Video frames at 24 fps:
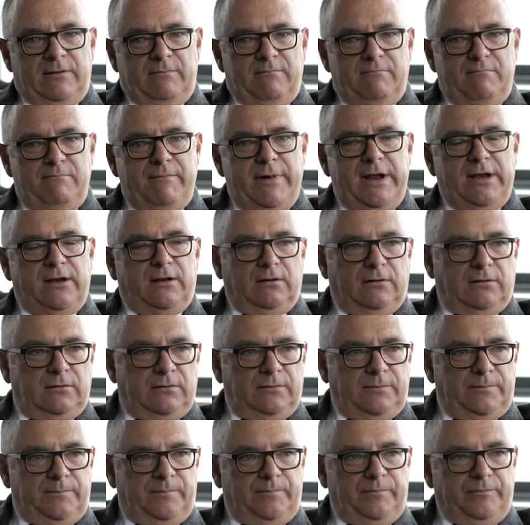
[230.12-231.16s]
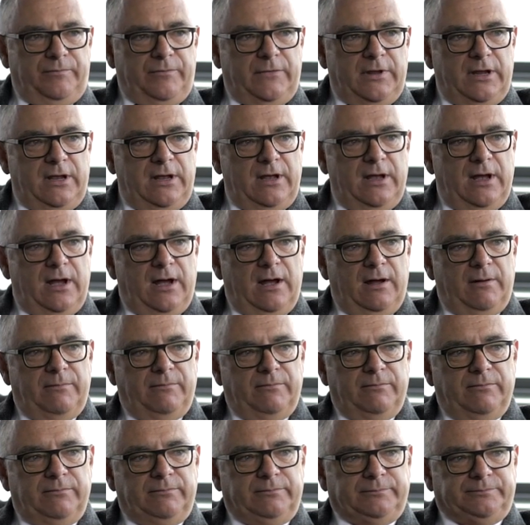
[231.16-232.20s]
mental
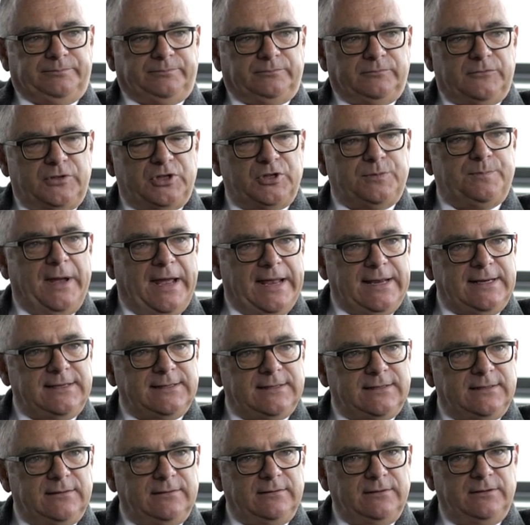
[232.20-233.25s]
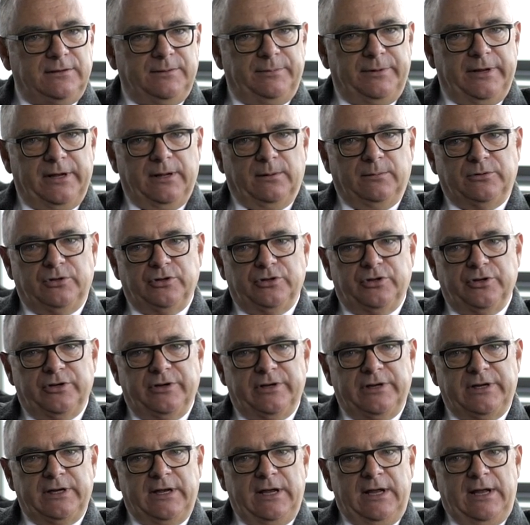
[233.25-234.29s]
um, space to be able to do
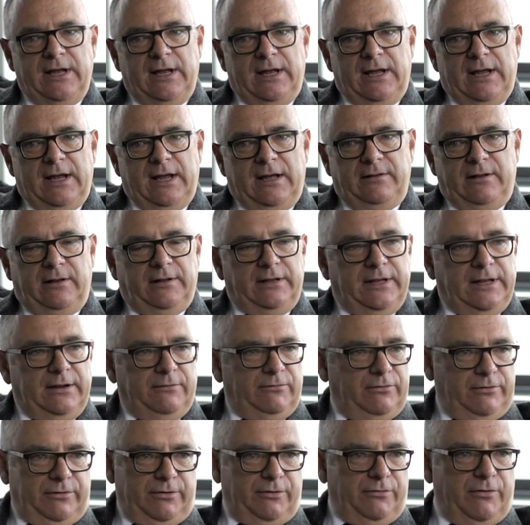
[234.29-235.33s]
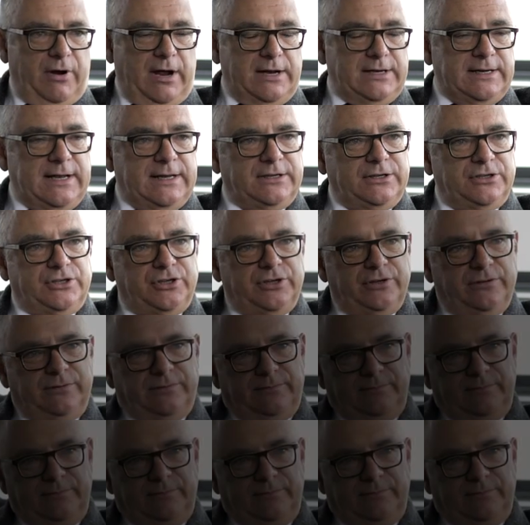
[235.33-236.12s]
it, and the, the right attitude.